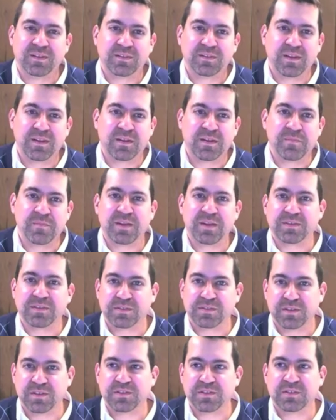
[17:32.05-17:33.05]
they can make
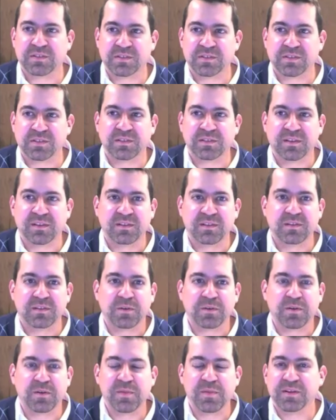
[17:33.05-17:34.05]
decisions, and they're
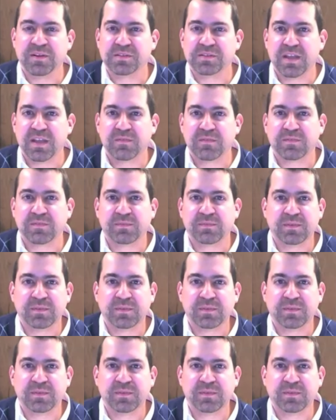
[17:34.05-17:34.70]
going to be in a safe